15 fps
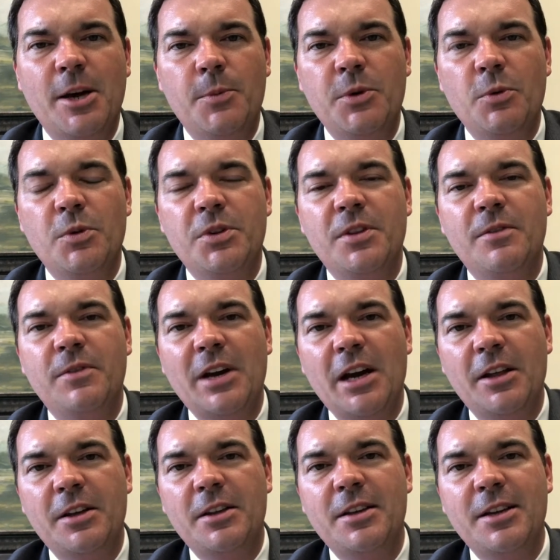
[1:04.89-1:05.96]
Help you with the
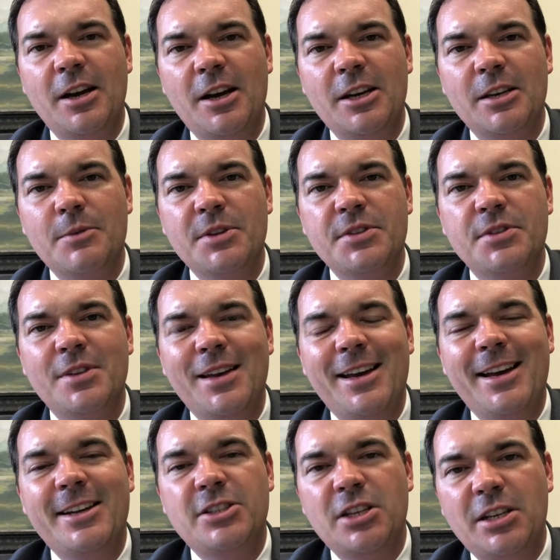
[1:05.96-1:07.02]
filing of the documents.
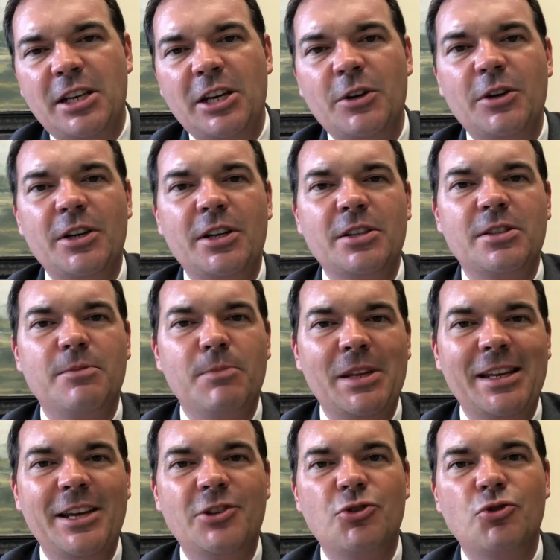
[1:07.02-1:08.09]
Attend hearings,
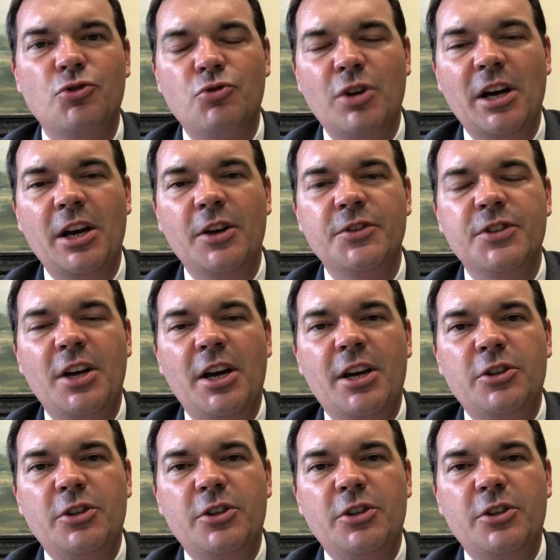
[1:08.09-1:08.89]
mediations, trials.